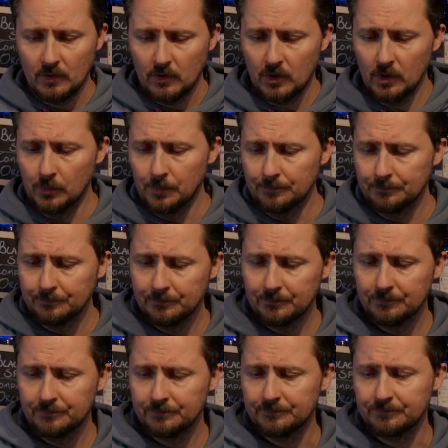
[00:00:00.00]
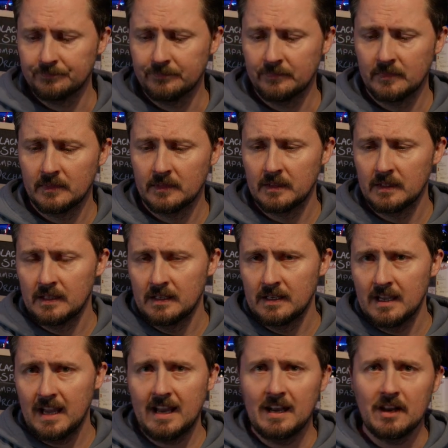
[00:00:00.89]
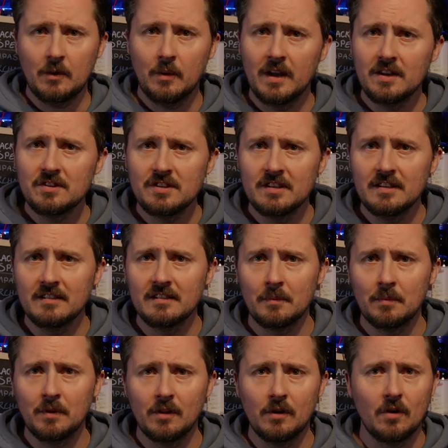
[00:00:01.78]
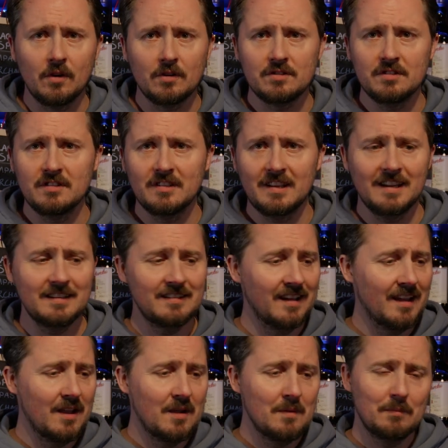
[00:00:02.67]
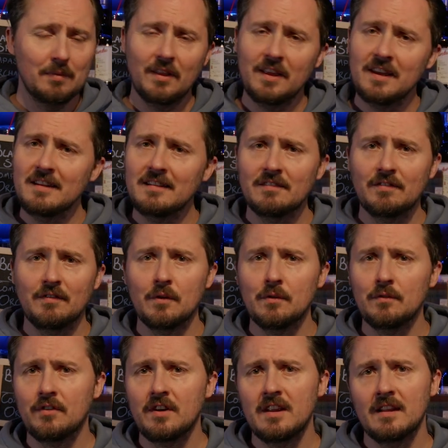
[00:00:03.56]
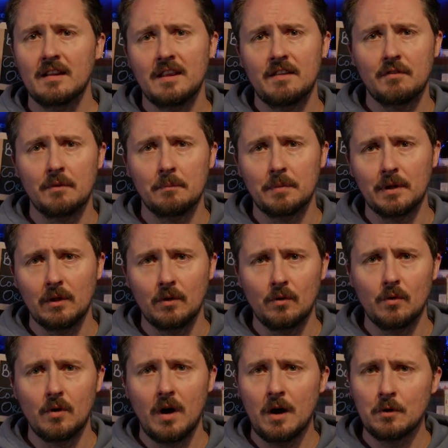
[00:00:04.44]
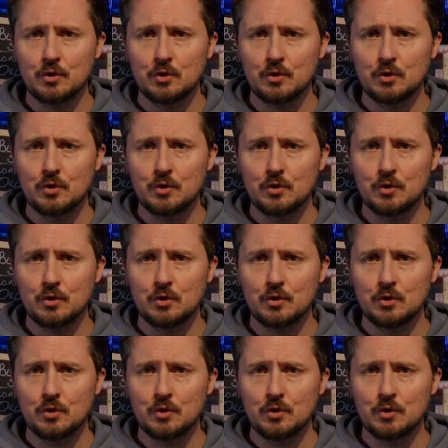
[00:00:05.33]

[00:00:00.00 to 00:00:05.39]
Cool. Any questions about the auctions, guys? Please feel free to leave them below.